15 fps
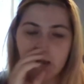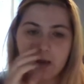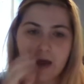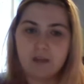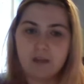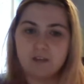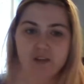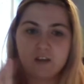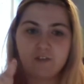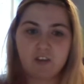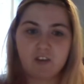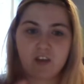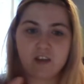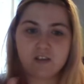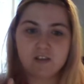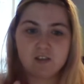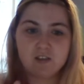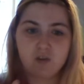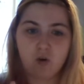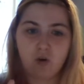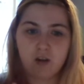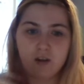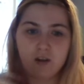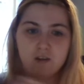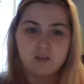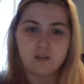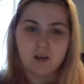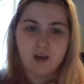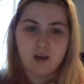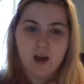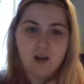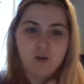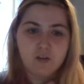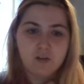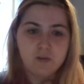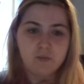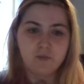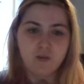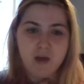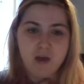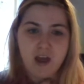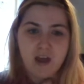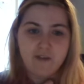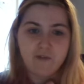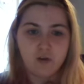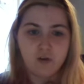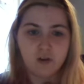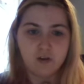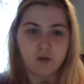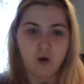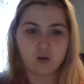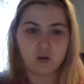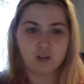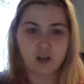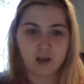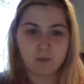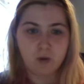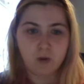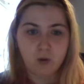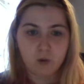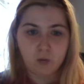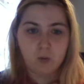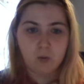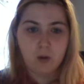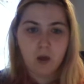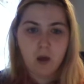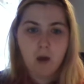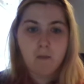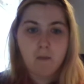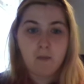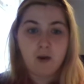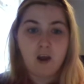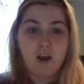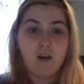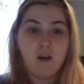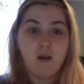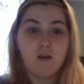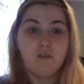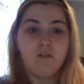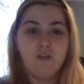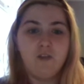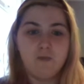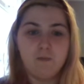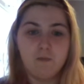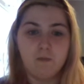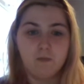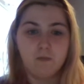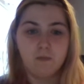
and stuff like that says on it. It's like I got them from Avon a long time ago, but I love them.